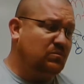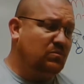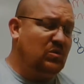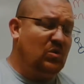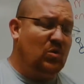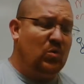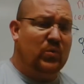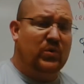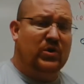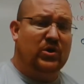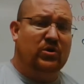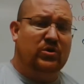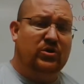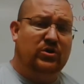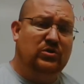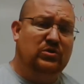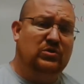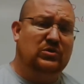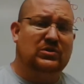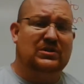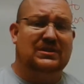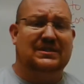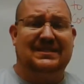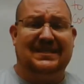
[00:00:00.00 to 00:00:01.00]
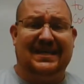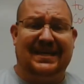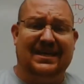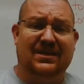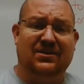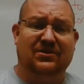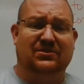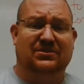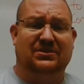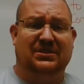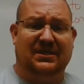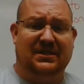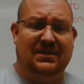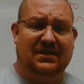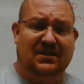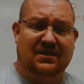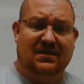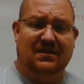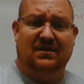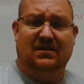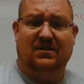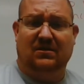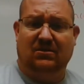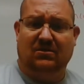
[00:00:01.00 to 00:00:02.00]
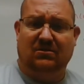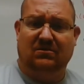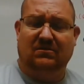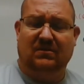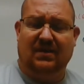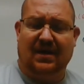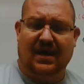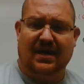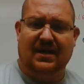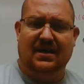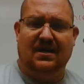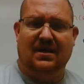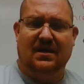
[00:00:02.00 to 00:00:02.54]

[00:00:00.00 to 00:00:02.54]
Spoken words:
We're going to use this energy, right,